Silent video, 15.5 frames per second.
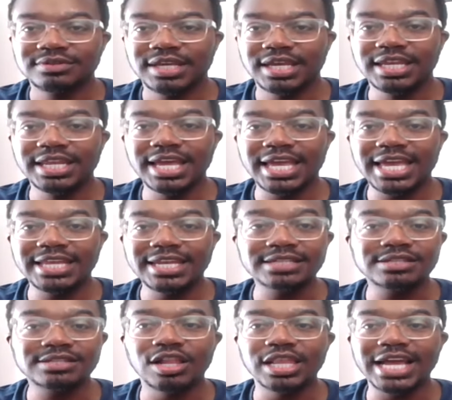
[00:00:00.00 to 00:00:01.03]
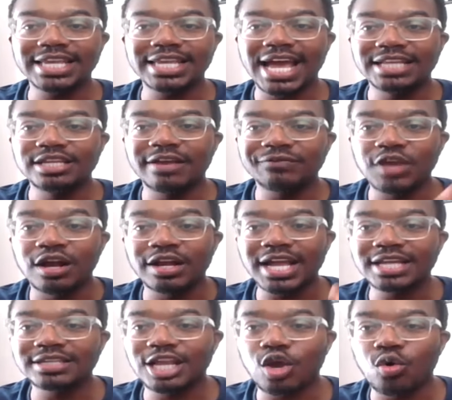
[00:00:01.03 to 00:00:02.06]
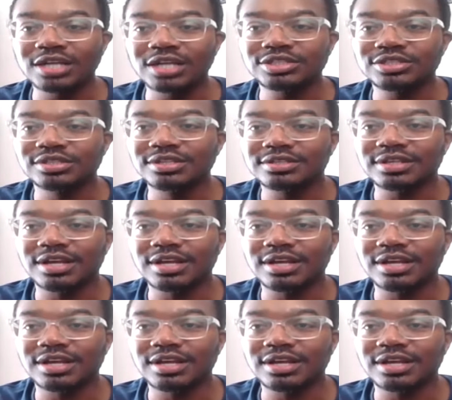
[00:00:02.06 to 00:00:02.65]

And that, and that's all I got. Now, if y'all got any questions,